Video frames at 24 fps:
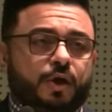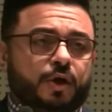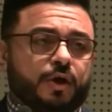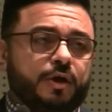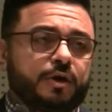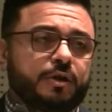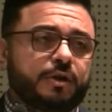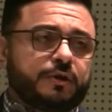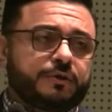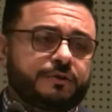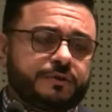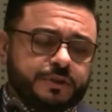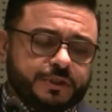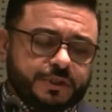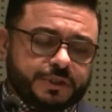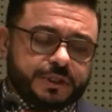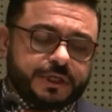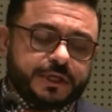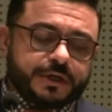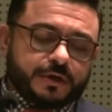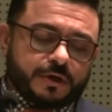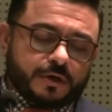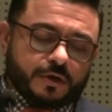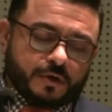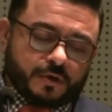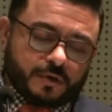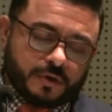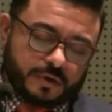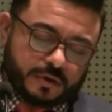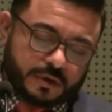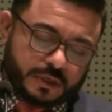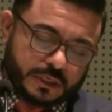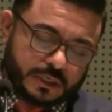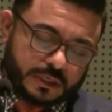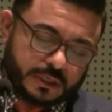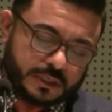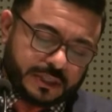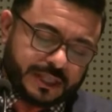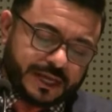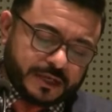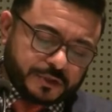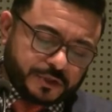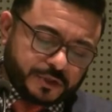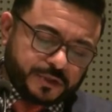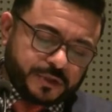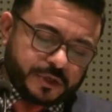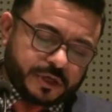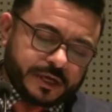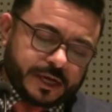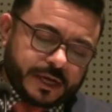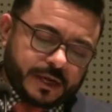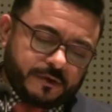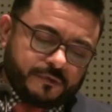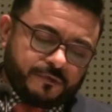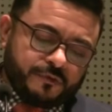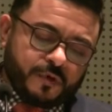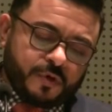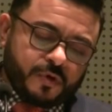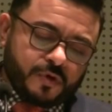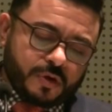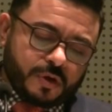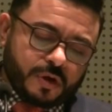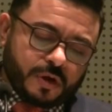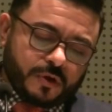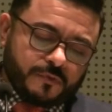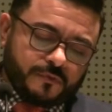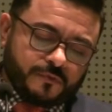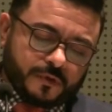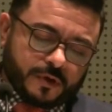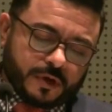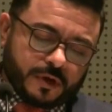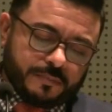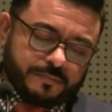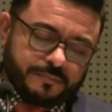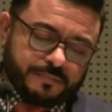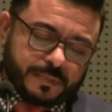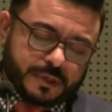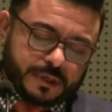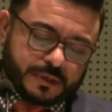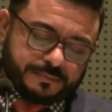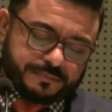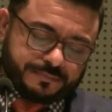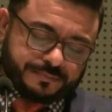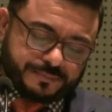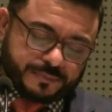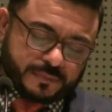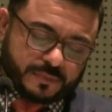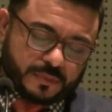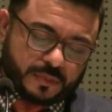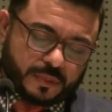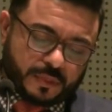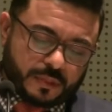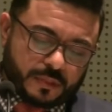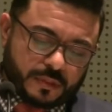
Earlier this year, or uh, last year, I got a phone call from um,